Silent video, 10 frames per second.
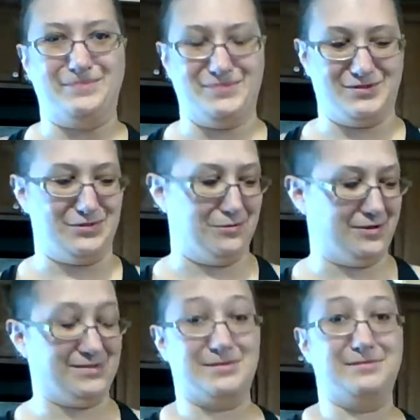So
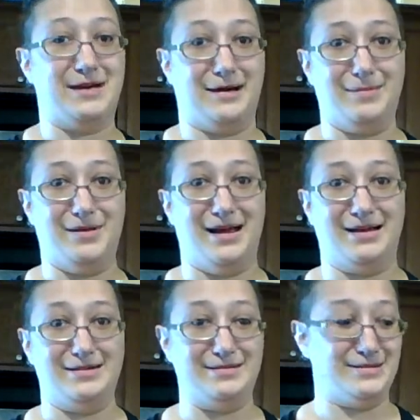it's kind of
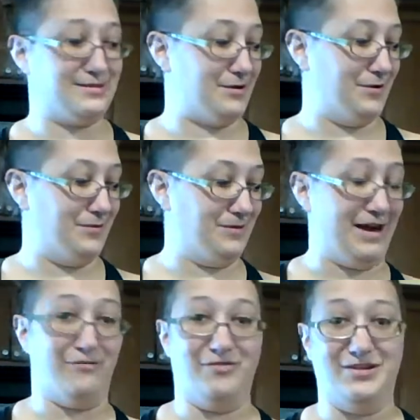bananas. So
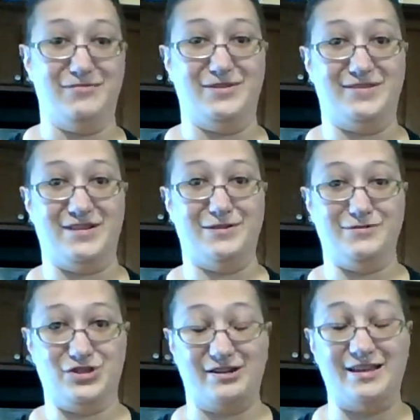have fun if you decide to go
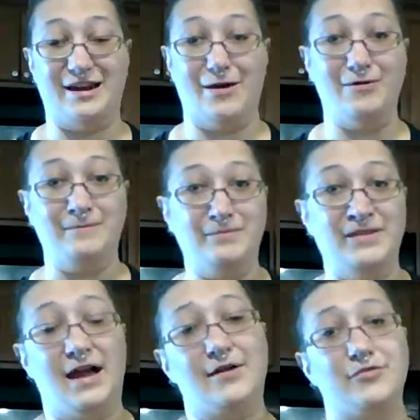check that out.
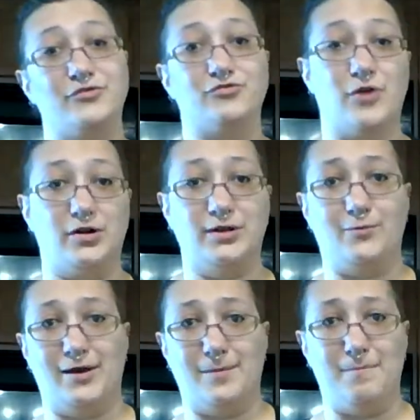I also strongly
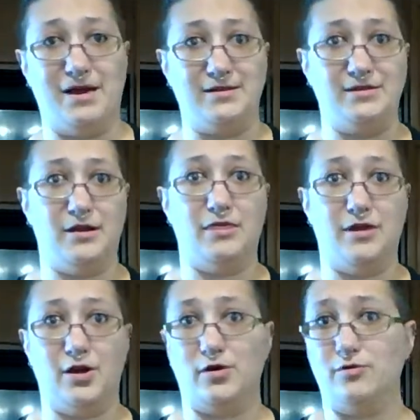recommend
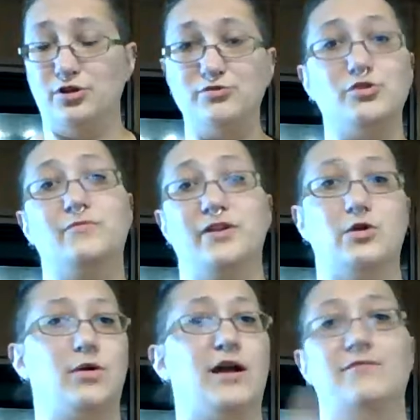their YouTube
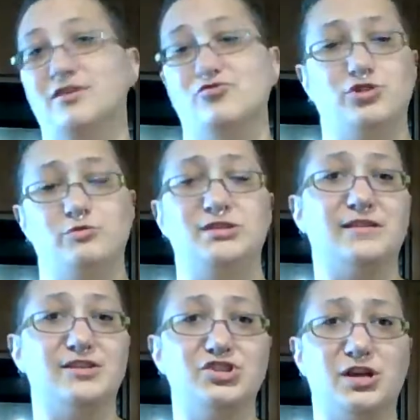video kind of introducing
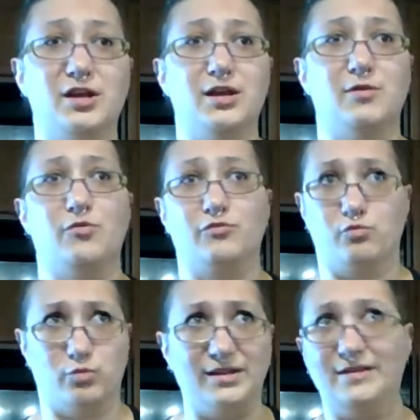the gin. It was
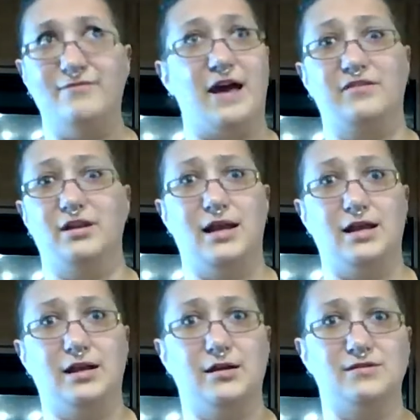really
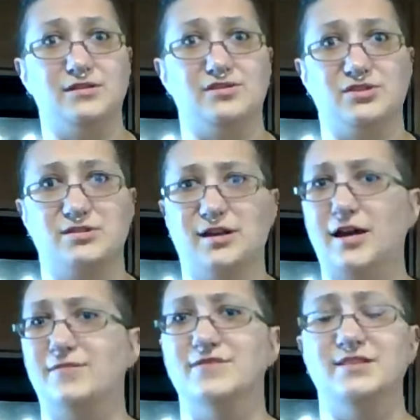fascinating to just
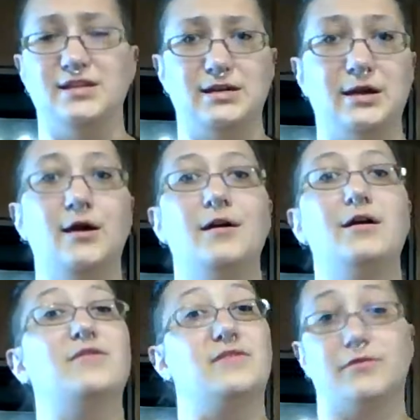kind of see
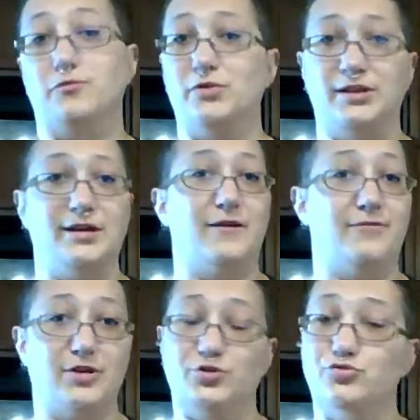this is really a
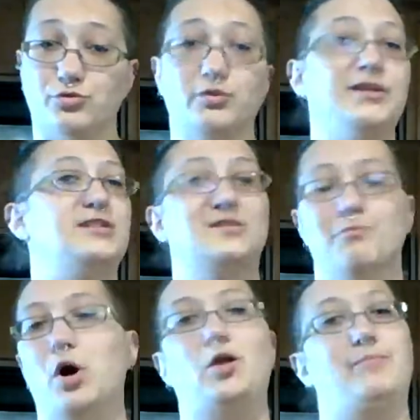very truly
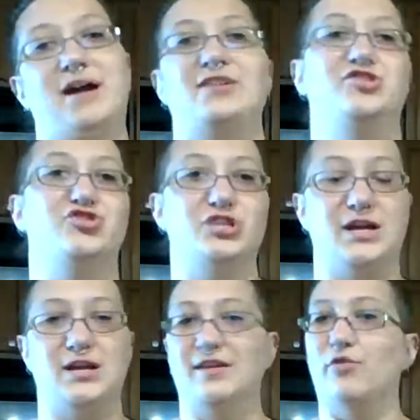small batch
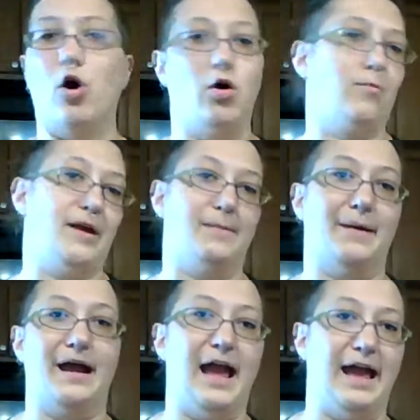gin. It's all made
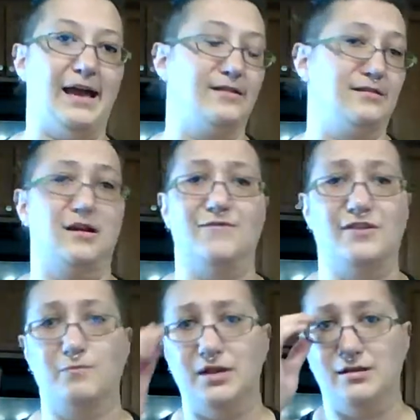by hand. None of it's
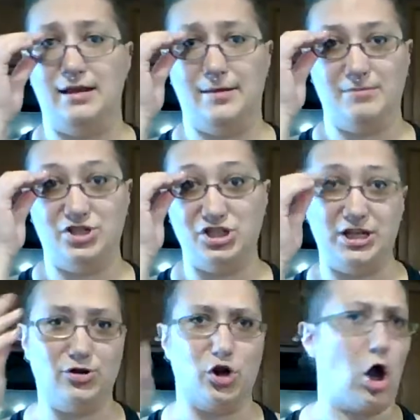been like
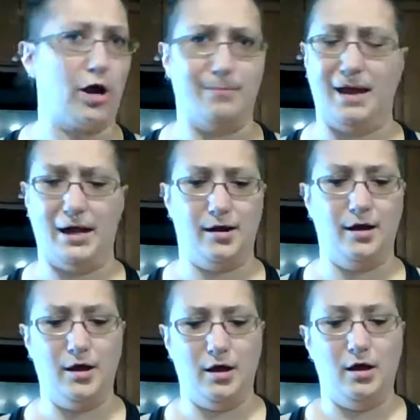machined or automated.
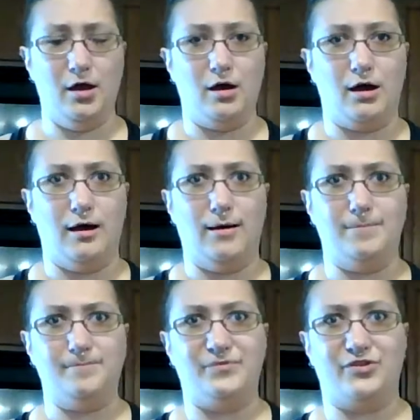
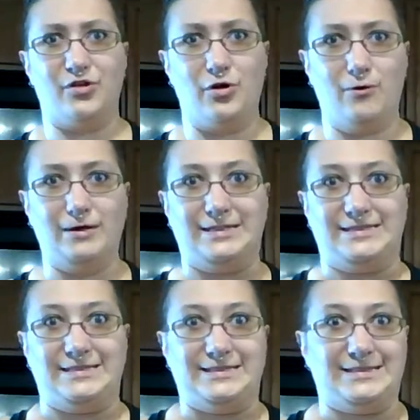So
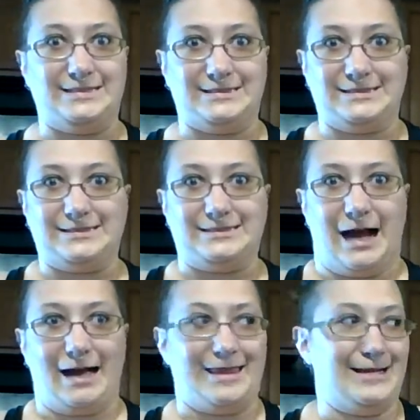
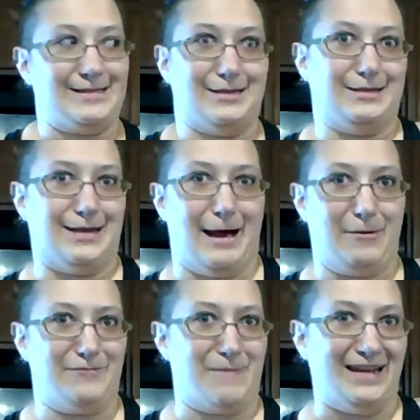I think it's a little out
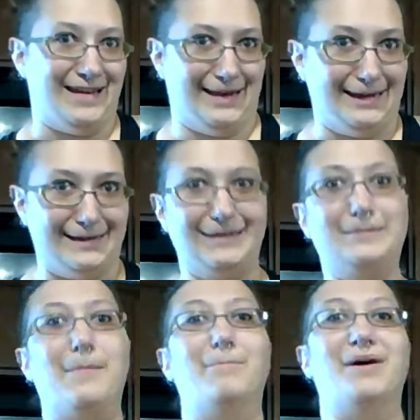of my league,
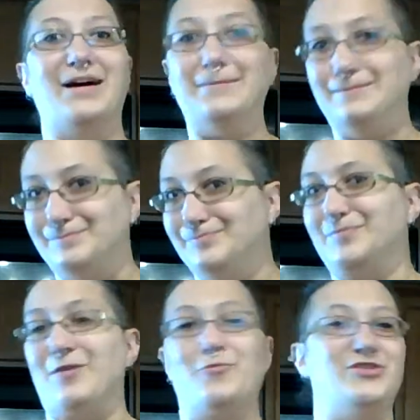but
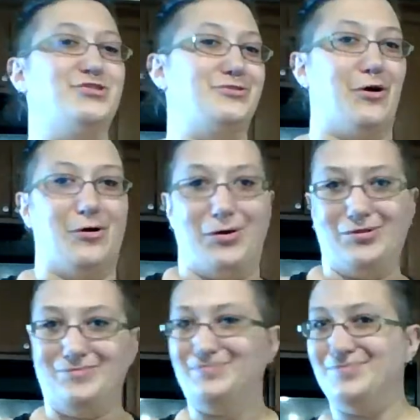we should
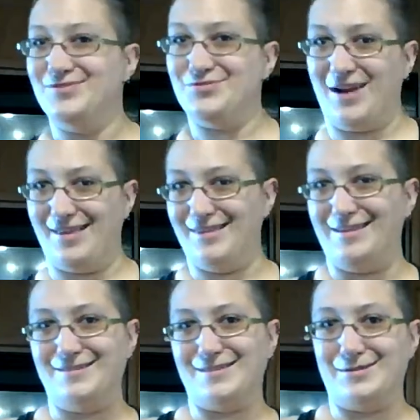all try
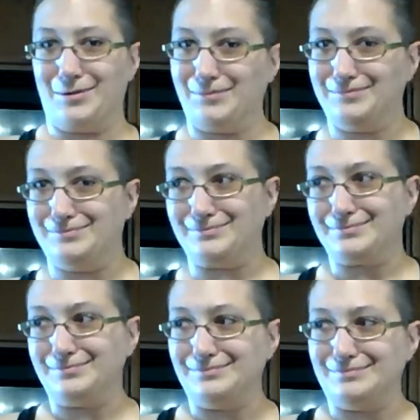things that are
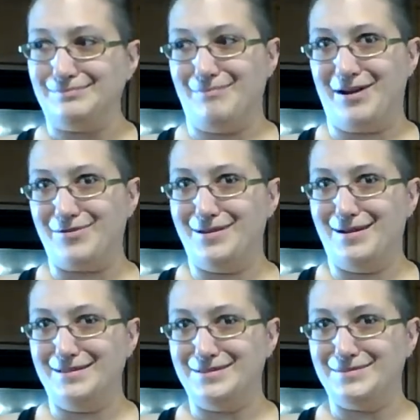better than
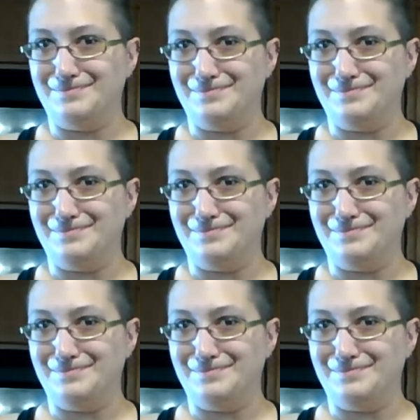us.